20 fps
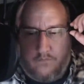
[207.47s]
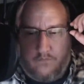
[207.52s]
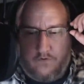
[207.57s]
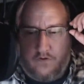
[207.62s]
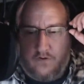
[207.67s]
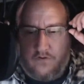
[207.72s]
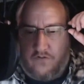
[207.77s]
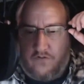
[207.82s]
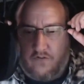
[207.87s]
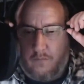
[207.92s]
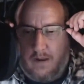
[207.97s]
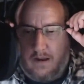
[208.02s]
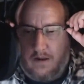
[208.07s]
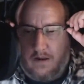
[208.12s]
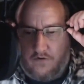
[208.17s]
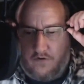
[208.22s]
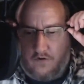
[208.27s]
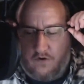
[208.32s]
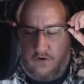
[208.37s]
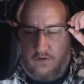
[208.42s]
Just to make
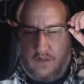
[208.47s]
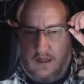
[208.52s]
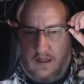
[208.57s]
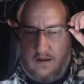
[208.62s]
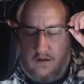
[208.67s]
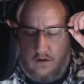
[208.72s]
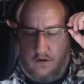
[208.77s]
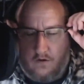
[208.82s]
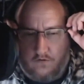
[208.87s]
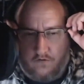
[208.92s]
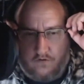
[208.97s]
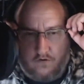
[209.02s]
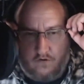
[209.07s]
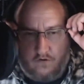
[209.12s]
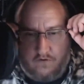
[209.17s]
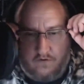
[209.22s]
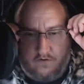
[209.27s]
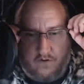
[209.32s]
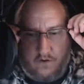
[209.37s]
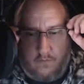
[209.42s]
sure that your
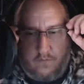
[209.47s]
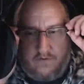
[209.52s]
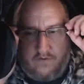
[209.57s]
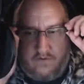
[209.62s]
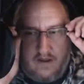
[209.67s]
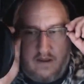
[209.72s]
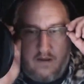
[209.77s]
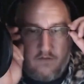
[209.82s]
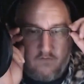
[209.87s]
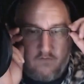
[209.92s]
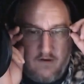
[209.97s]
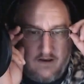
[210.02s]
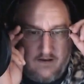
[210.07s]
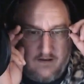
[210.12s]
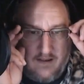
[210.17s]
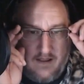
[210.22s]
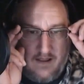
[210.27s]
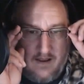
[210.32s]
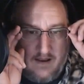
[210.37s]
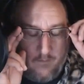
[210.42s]
servers always stay on the right
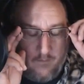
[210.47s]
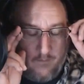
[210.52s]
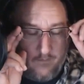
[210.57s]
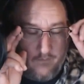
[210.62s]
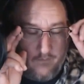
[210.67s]
time.